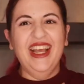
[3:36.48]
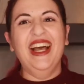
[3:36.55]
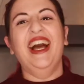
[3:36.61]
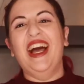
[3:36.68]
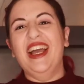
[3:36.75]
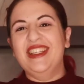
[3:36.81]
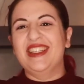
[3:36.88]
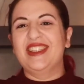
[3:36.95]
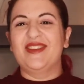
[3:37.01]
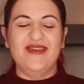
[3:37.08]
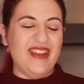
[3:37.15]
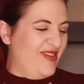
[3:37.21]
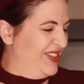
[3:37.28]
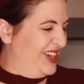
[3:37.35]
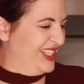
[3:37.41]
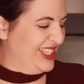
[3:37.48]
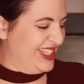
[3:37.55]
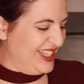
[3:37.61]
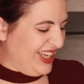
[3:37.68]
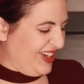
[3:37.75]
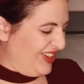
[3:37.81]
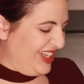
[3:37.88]
I just remembered it
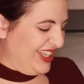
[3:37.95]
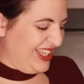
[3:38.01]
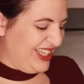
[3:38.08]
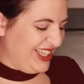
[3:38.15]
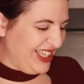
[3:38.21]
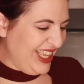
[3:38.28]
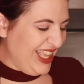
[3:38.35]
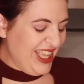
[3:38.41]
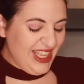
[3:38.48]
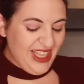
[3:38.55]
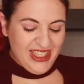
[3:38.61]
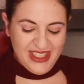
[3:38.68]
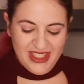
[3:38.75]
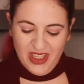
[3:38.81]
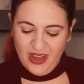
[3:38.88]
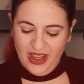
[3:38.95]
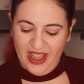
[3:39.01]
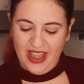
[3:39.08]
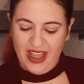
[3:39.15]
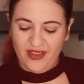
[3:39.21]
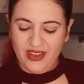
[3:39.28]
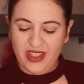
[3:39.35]
now. So I
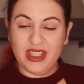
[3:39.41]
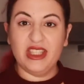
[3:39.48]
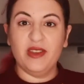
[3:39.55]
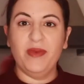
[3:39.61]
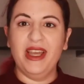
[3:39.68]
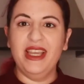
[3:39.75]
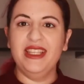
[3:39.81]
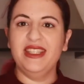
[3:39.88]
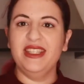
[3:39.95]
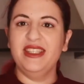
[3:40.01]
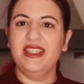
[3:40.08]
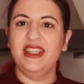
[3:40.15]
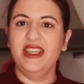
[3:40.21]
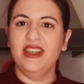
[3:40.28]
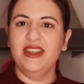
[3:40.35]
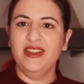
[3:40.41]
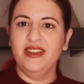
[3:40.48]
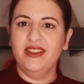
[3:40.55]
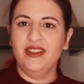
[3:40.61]
have the spices here,